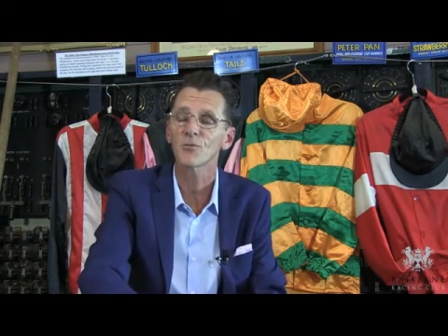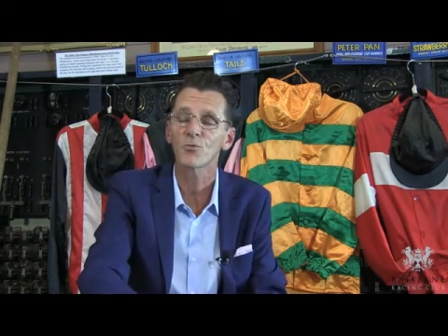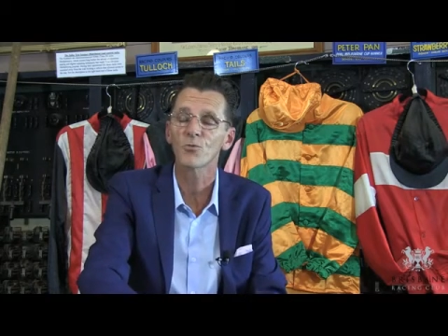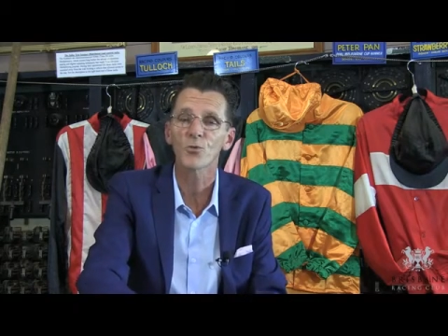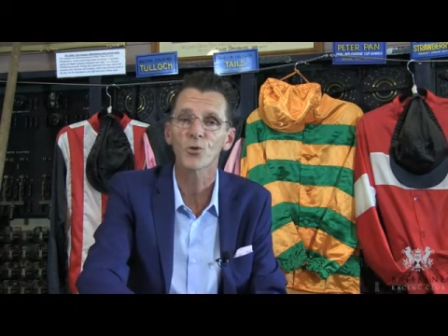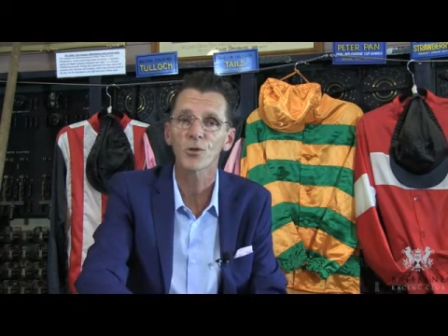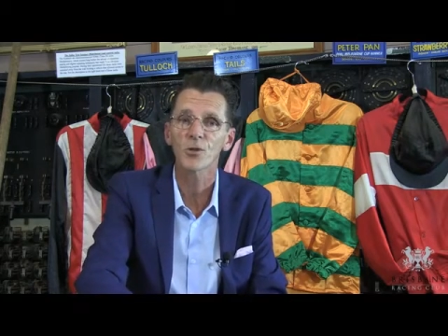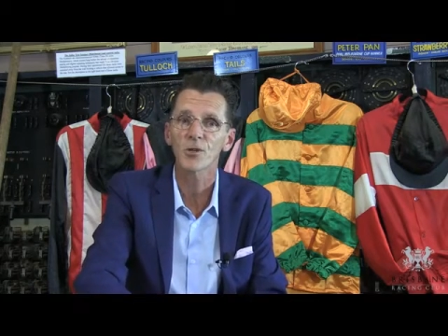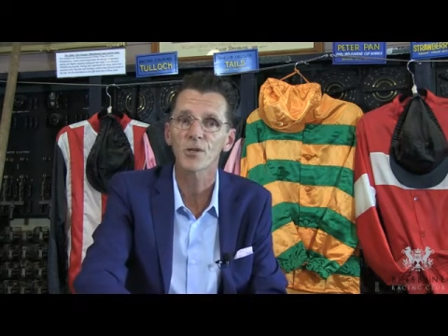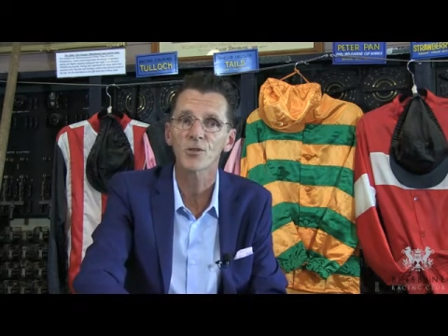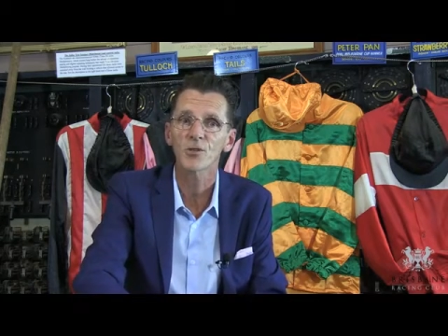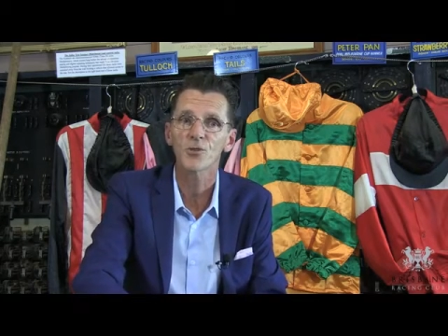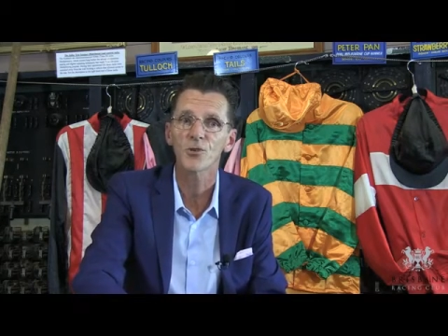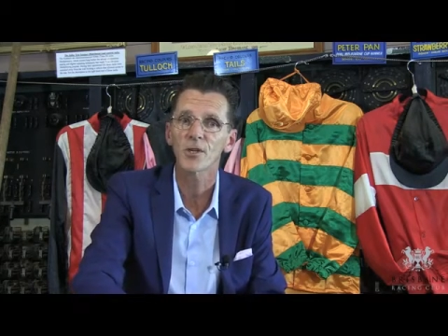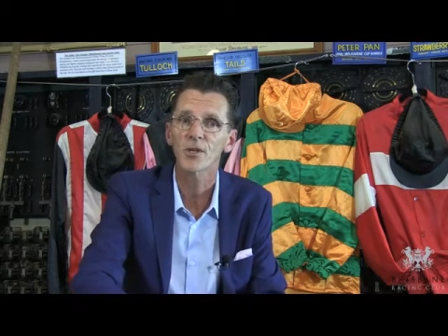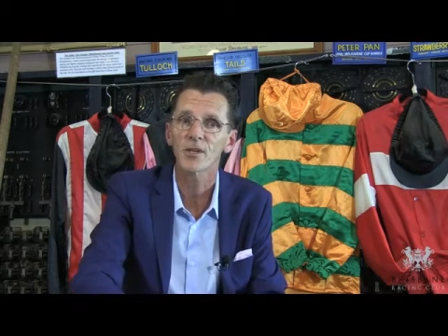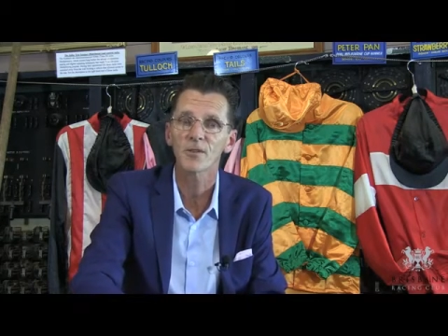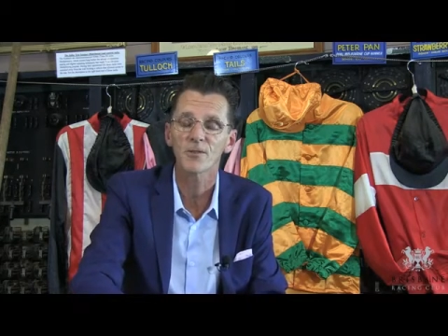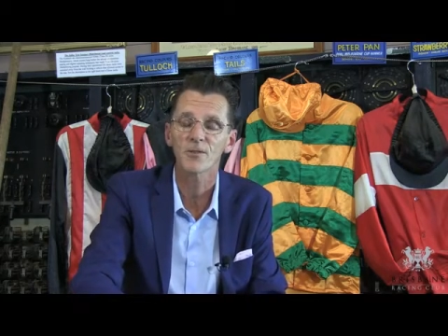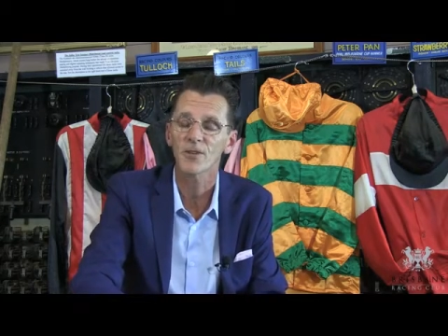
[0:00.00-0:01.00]

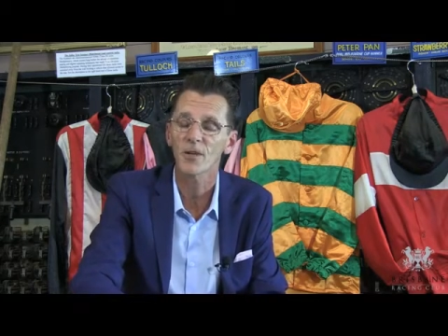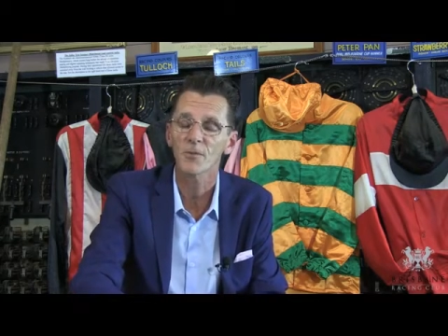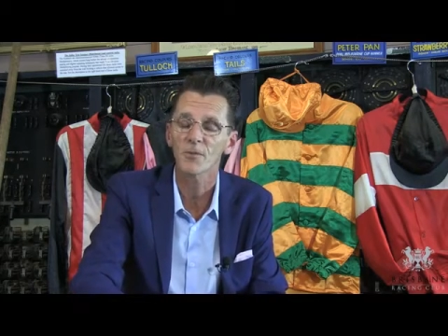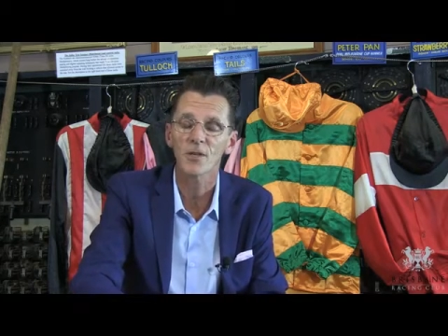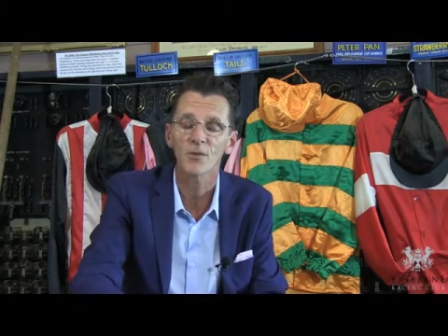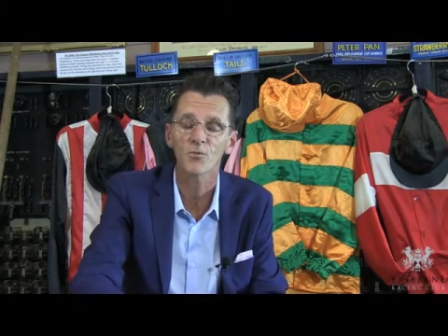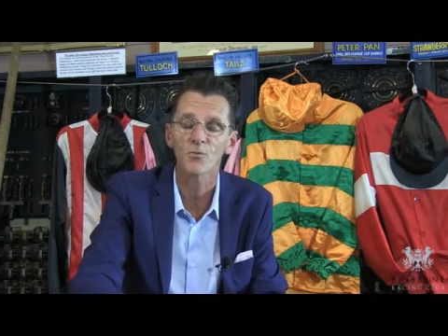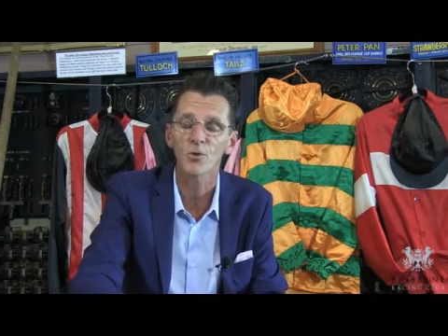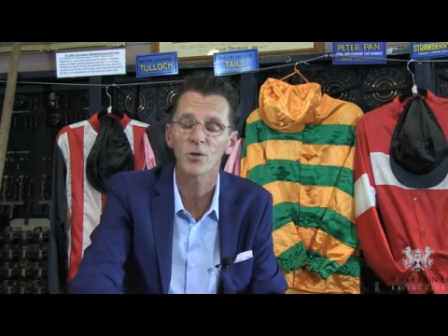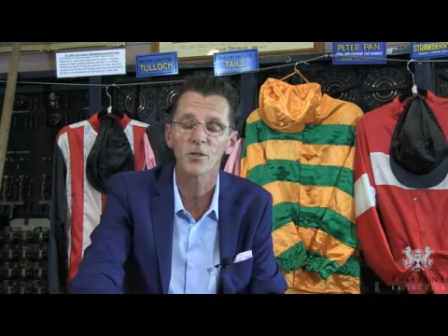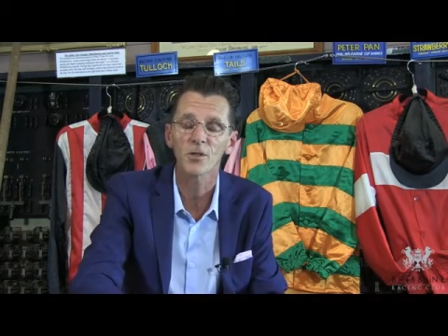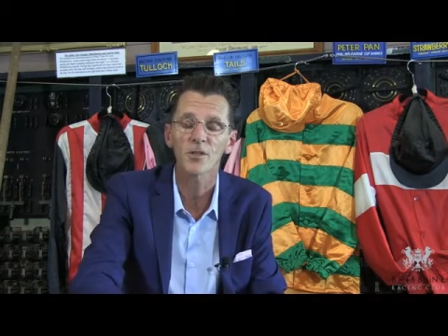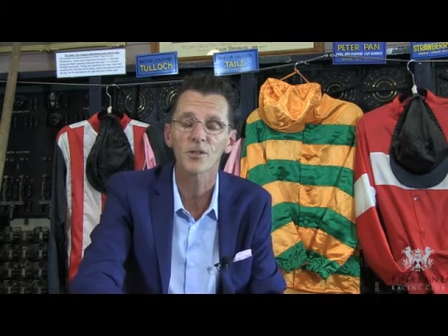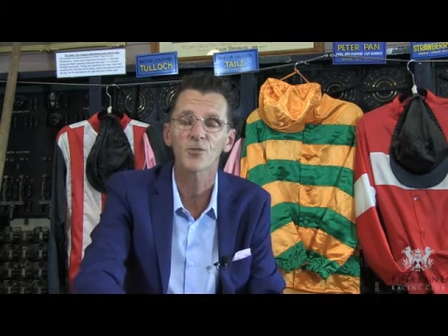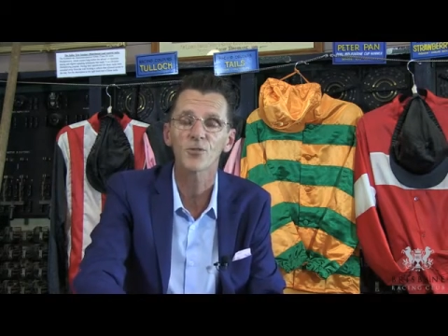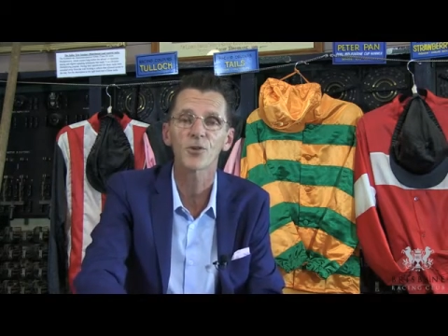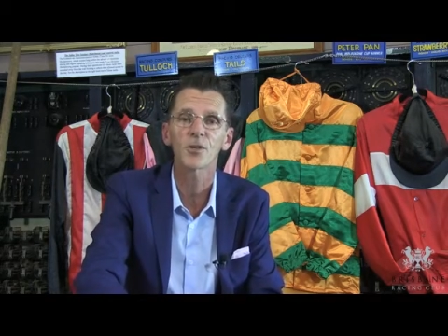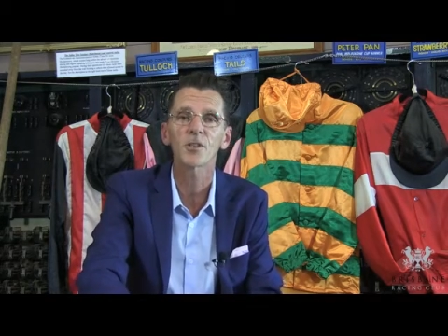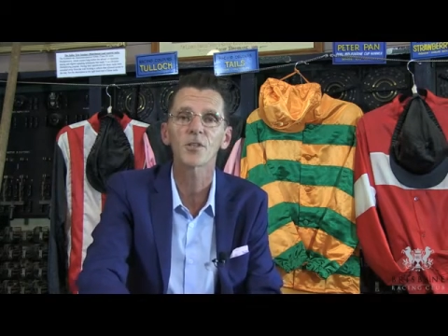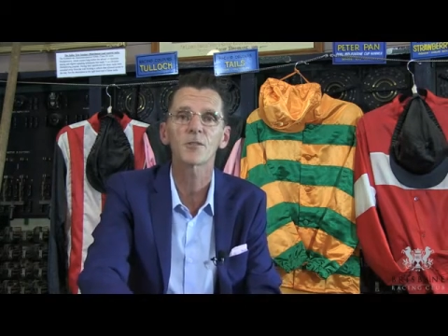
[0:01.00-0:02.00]
something that really
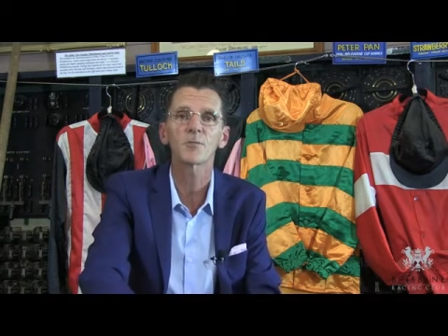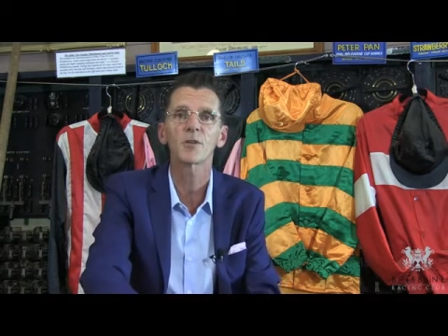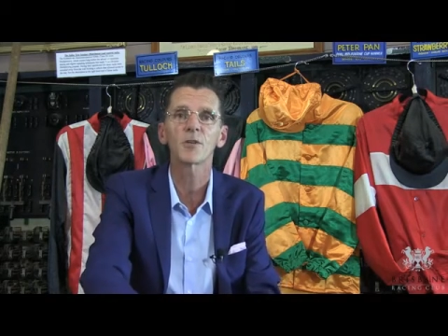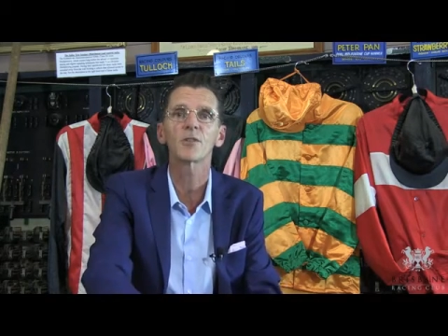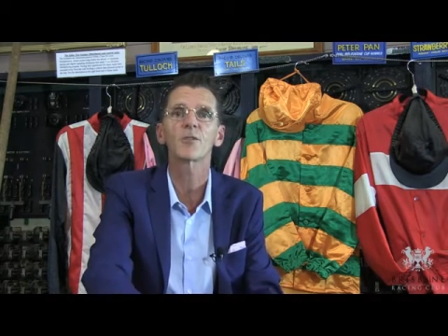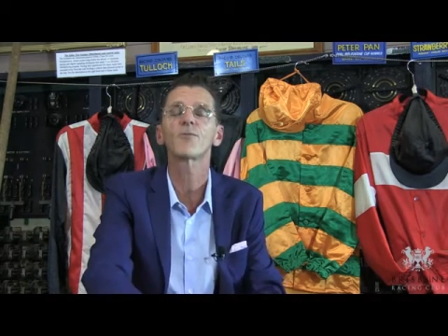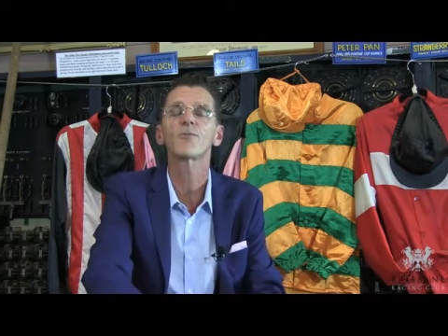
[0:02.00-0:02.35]
intrigues me.